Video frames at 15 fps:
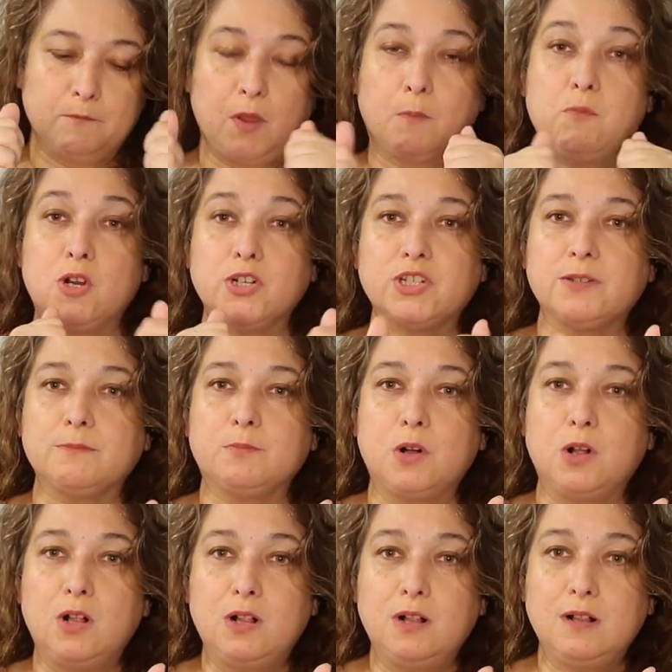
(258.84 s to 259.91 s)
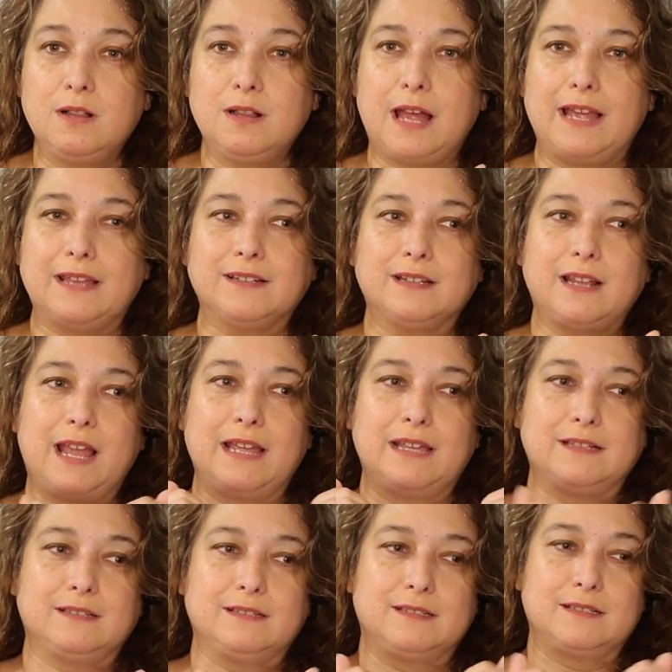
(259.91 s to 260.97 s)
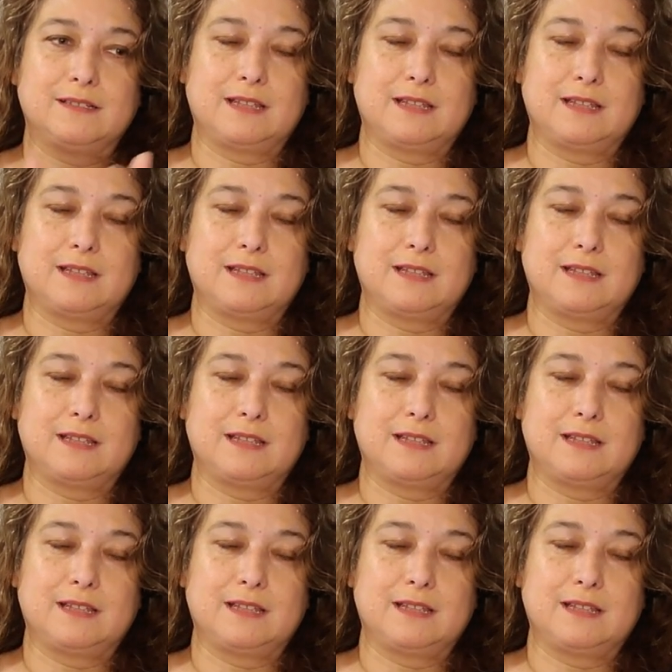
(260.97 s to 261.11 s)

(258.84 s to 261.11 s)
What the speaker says: push and pull and